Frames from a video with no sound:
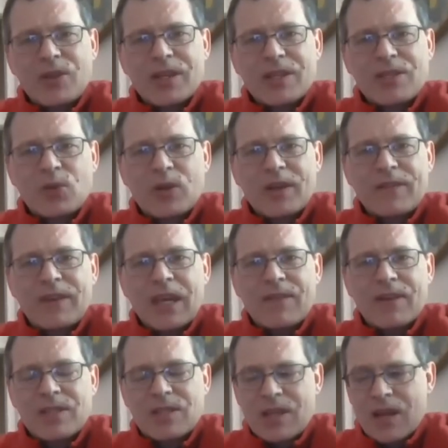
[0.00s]
to sort of give
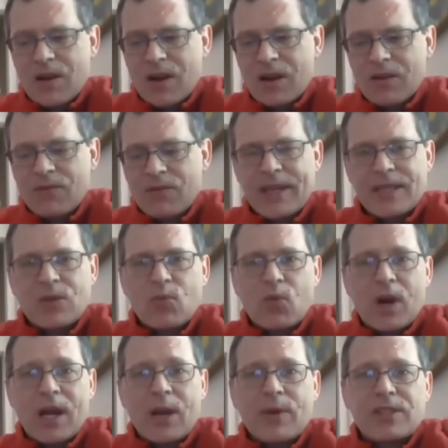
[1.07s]
us a, a reason
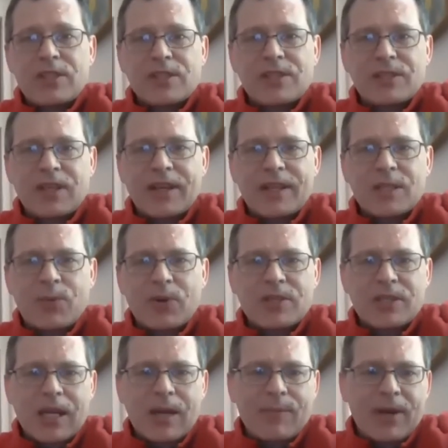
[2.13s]
why we should study this
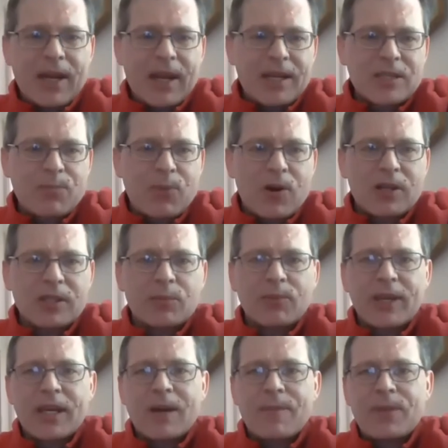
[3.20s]
person. I'm going to ask Paul to
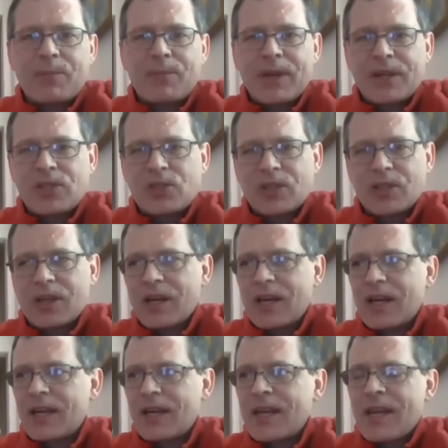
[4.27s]
bring up the picture
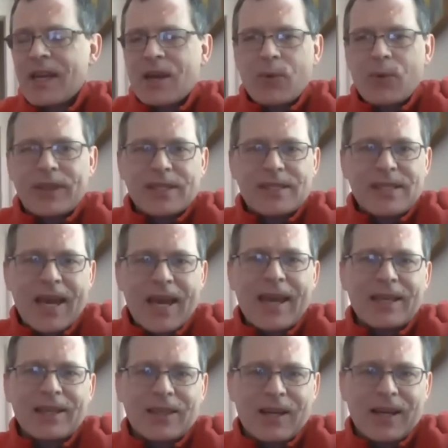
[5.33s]
uh, with the
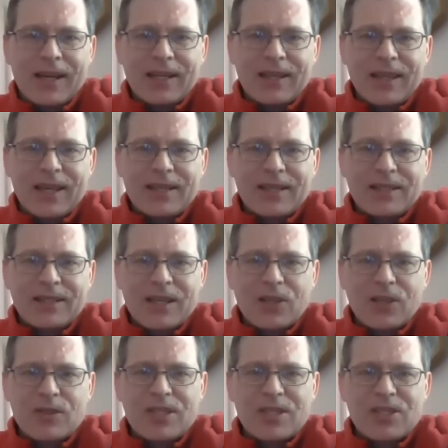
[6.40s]
tagline that uh, you
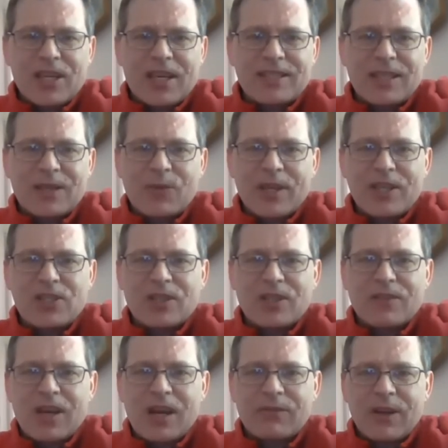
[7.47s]
suggested we
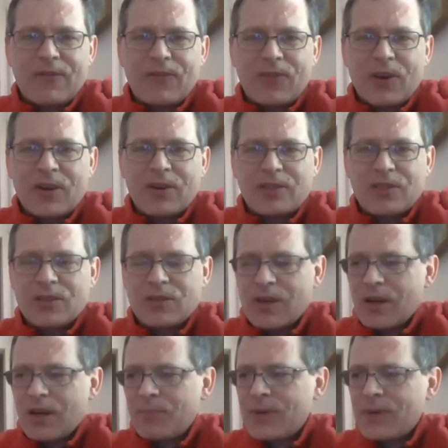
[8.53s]
should uh, refer
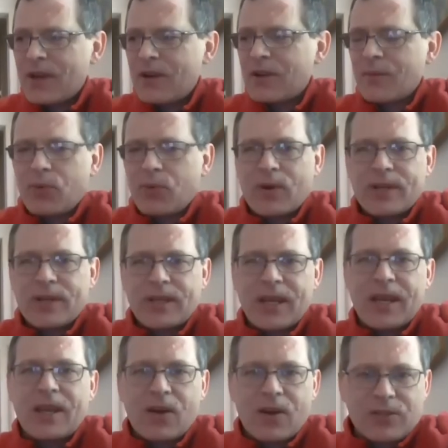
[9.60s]
to Pierre de
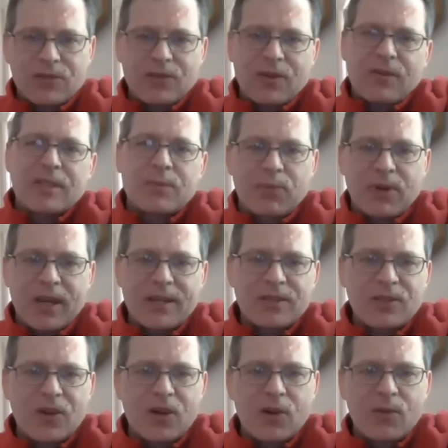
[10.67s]
Bourdeille, also known as
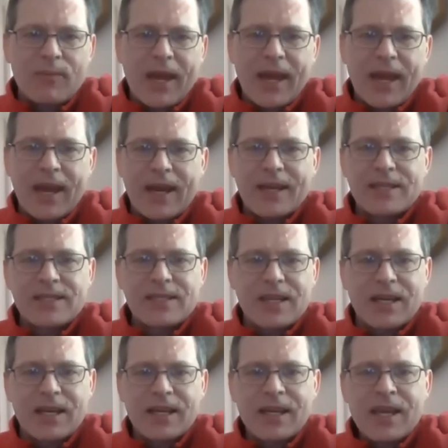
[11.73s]
Brantome, as
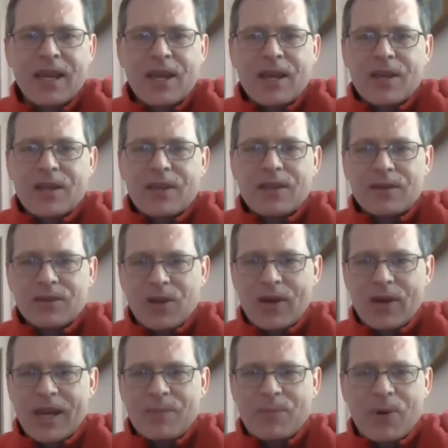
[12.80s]
go
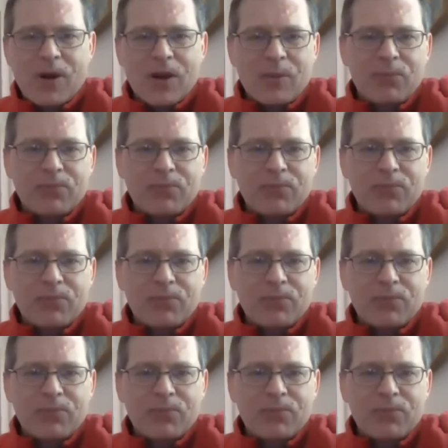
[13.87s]
ahead, Paul,